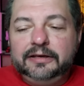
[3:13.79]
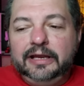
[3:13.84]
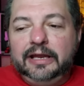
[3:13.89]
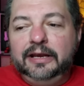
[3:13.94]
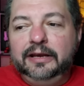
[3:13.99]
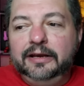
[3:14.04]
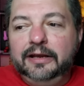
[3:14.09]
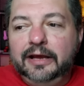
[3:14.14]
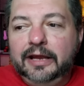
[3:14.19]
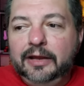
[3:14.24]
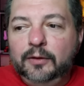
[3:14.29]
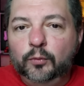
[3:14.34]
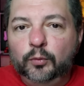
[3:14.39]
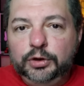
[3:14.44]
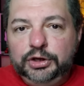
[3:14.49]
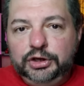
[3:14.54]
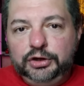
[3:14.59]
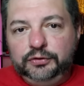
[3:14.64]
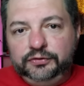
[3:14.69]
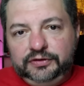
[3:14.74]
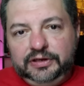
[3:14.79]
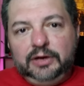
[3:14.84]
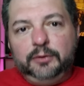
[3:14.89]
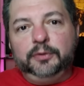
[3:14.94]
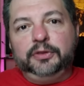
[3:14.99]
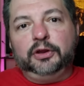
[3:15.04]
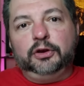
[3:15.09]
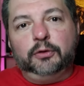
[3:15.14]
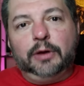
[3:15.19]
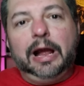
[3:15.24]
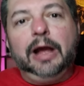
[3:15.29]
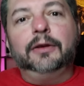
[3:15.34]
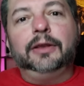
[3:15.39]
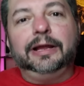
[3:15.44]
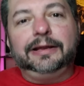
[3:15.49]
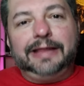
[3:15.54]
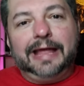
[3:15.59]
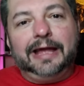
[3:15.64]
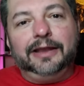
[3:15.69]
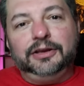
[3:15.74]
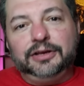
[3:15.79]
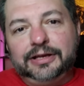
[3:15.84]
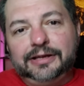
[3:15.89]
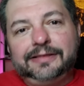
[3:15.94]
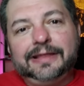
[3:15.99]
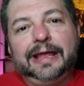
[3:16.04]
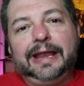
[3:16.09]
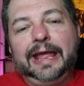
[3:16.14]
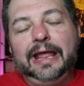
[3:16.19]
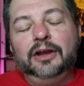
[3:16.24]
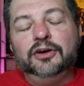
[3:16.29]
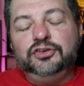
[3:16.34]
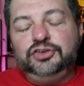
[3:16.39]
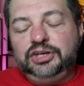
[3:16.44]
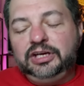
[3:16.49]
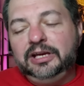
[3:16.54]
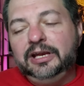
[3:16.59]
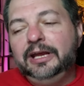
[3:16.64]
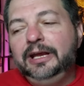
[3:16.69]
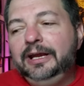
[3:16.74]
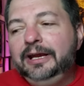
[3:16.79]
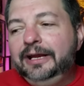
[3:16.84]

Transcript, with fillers: And, uh, and when you see it with a crowd like that and you get that energy,